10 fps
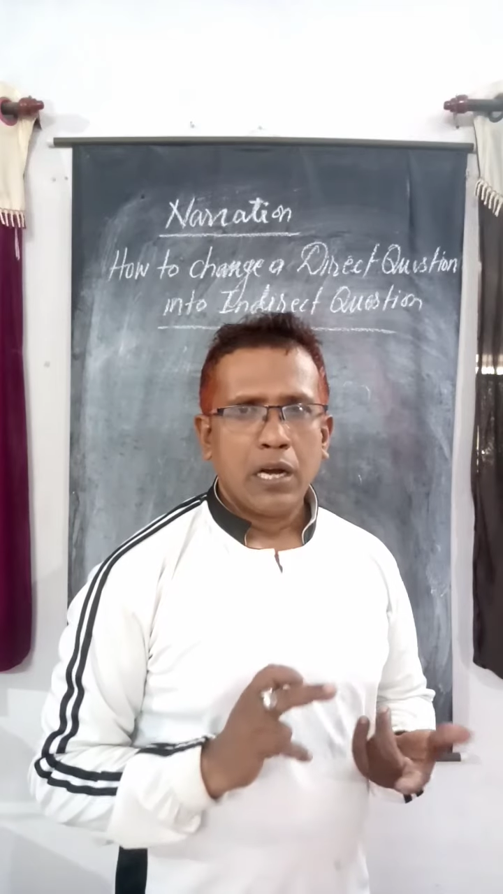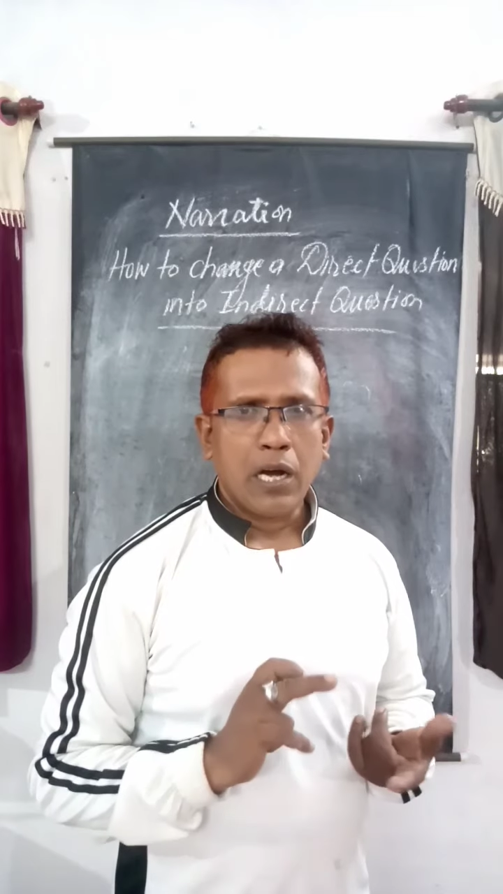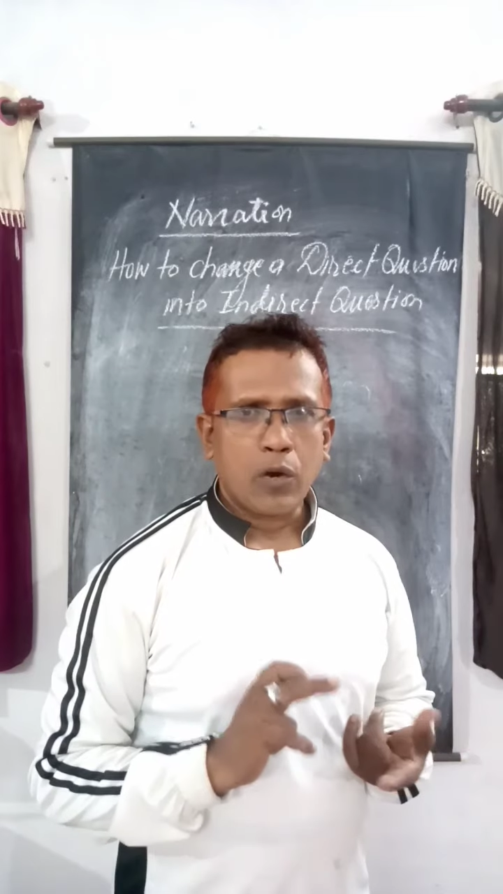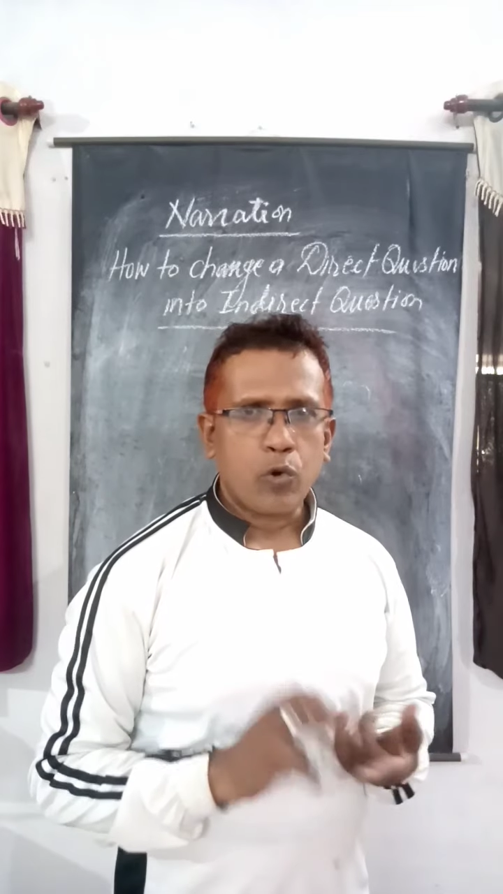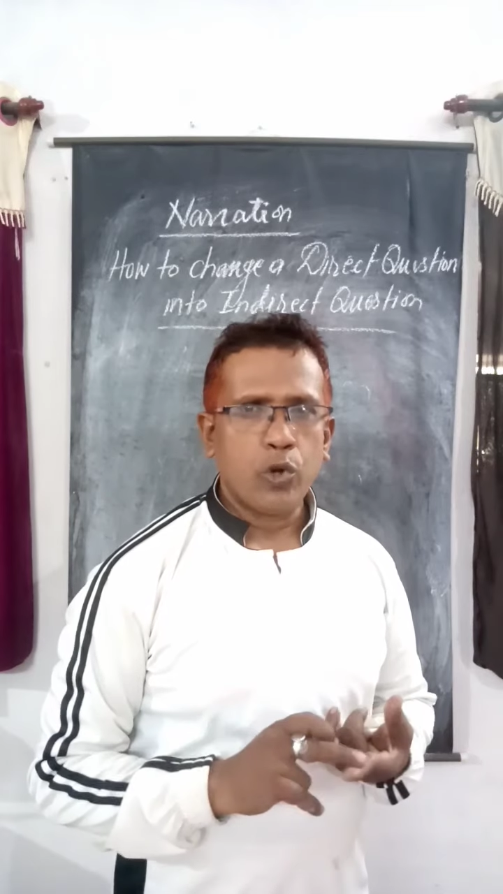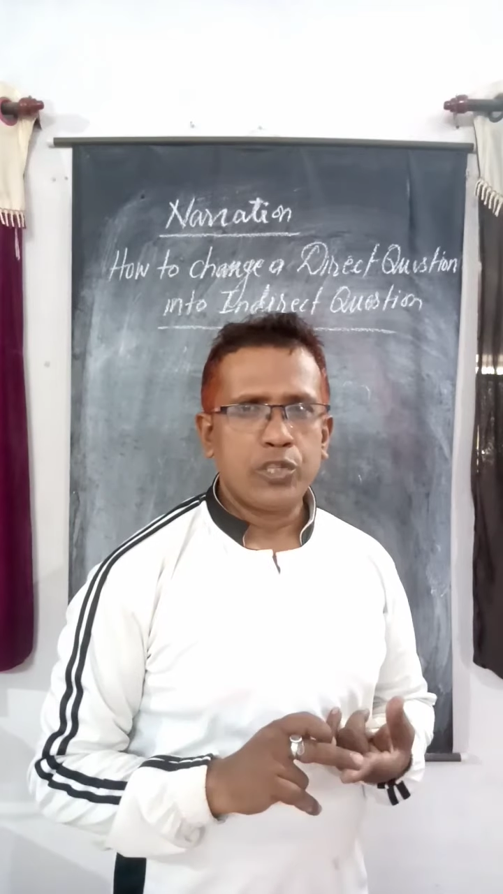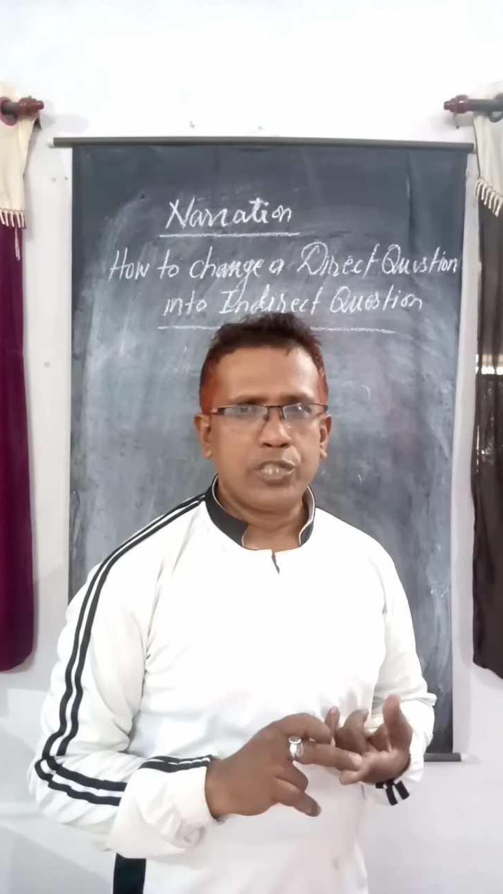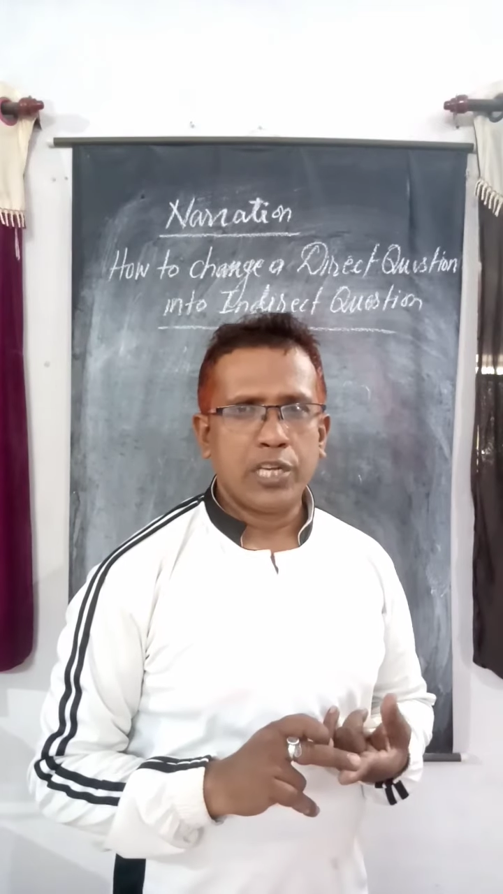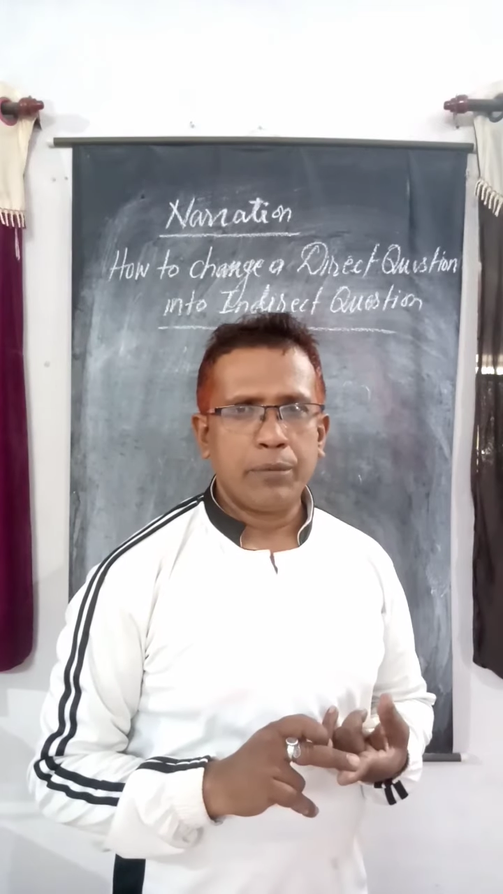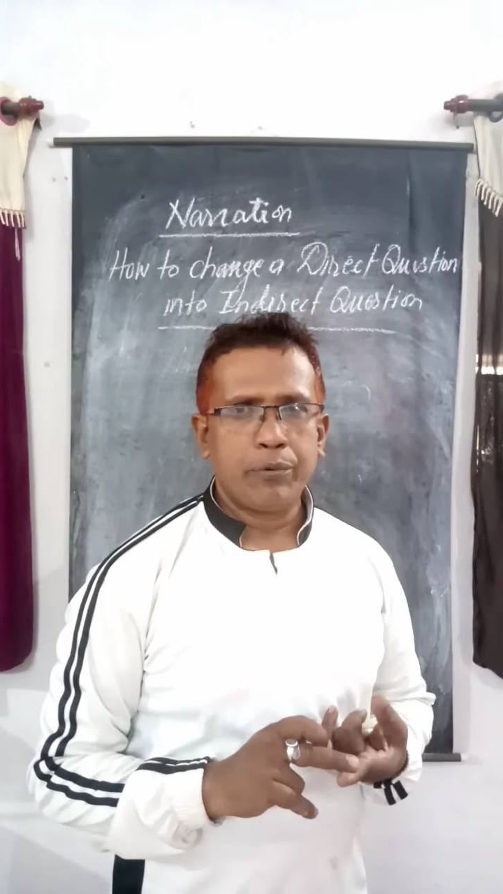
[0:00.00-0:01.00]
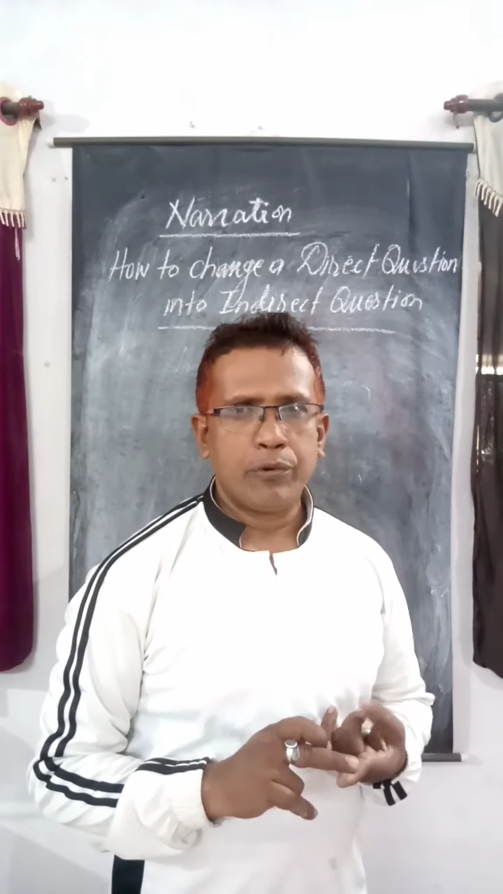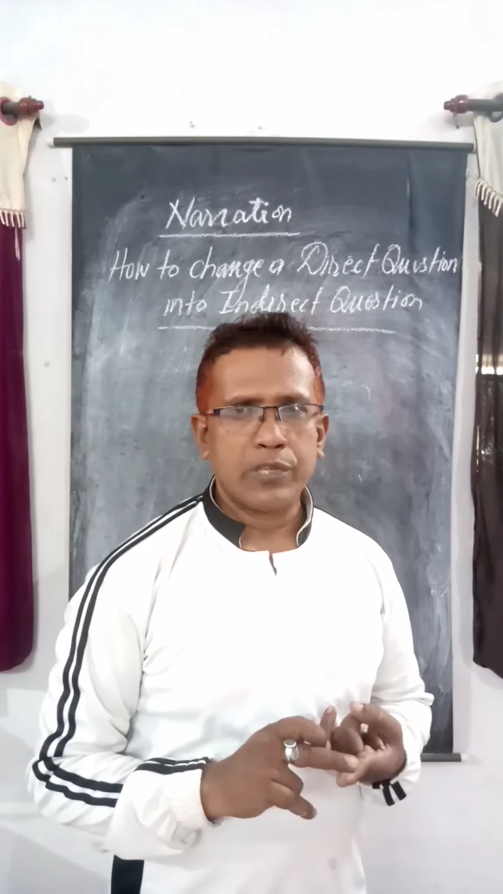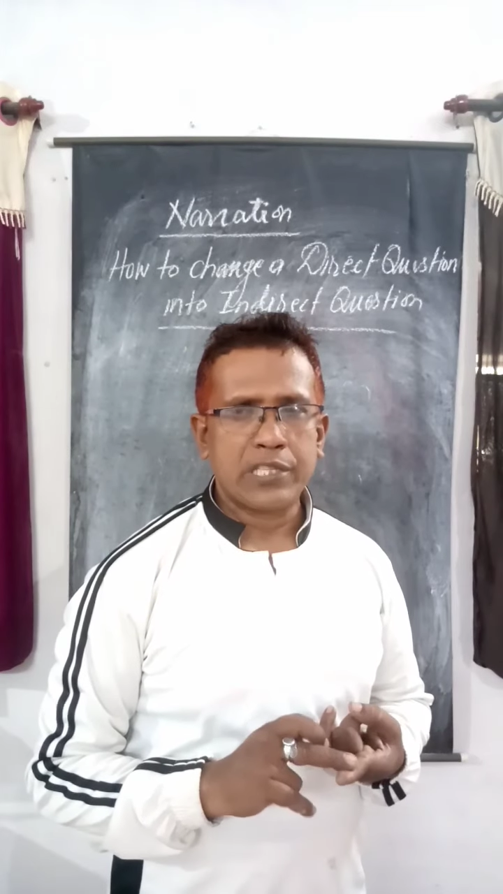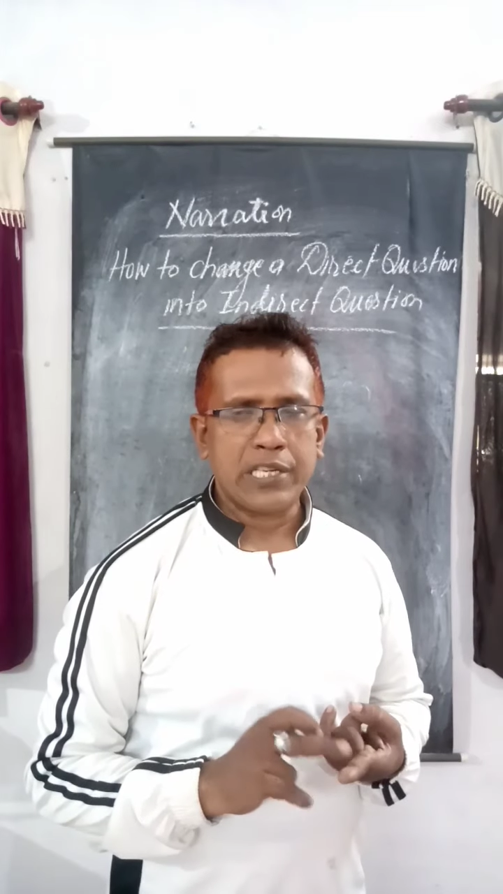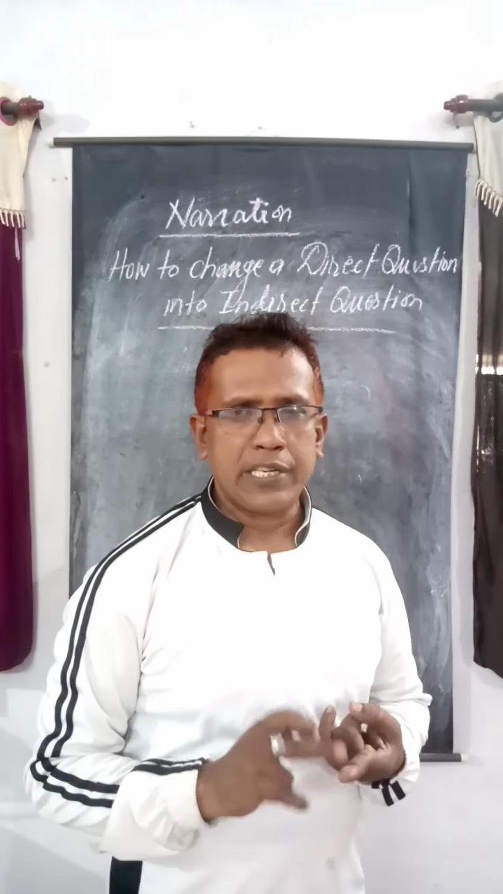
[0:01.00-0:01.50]
a question full
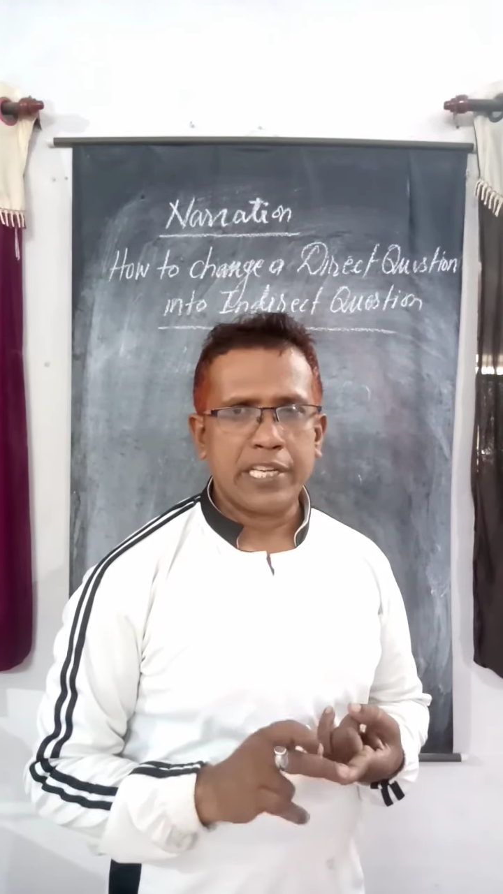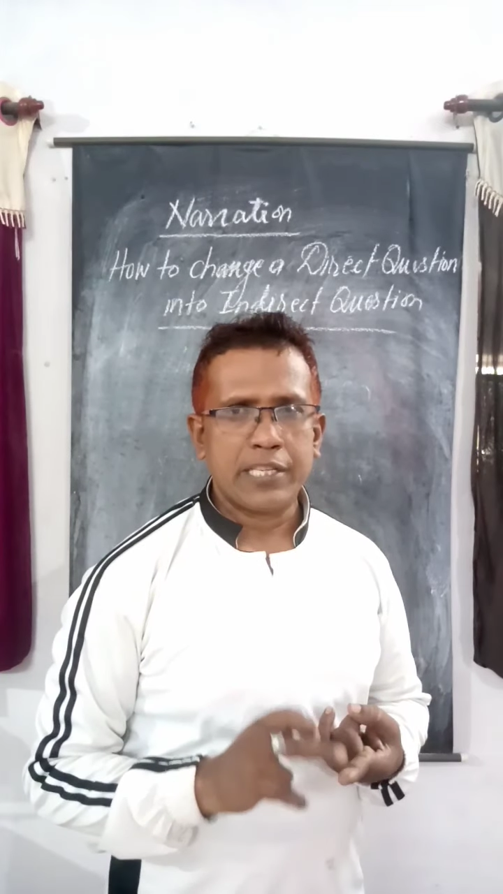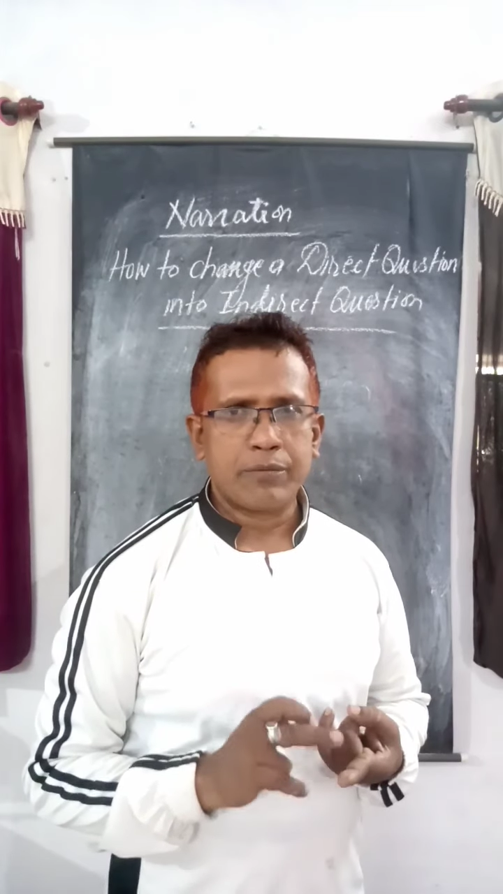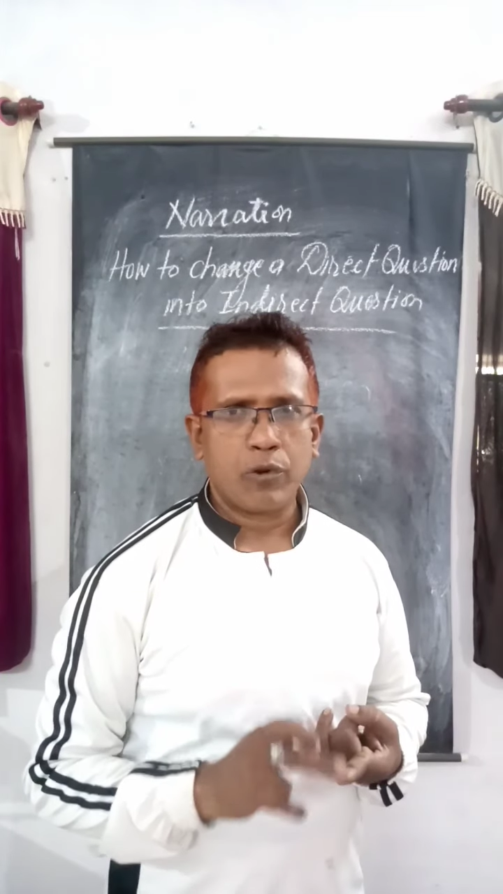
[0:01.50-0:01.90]
sentence